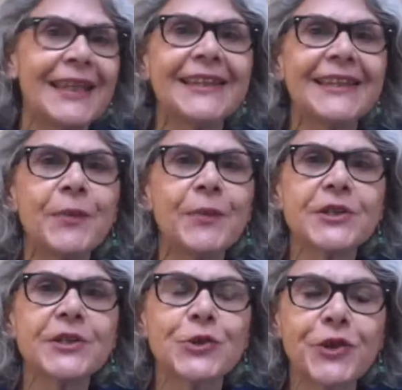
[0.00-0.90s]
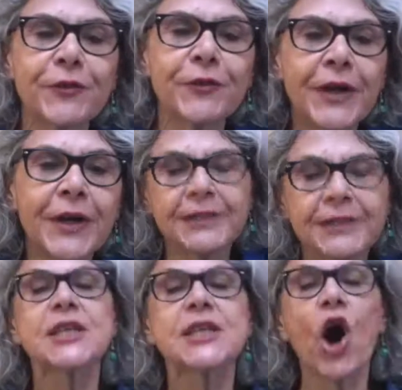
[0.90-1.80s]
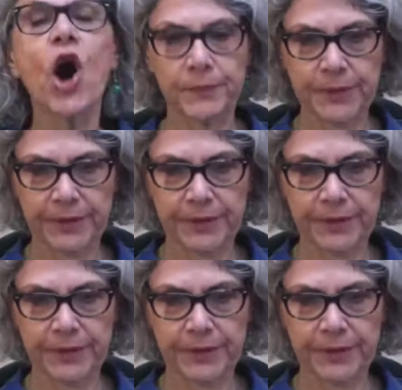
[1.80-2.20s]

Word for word: then they were sort of dissolved.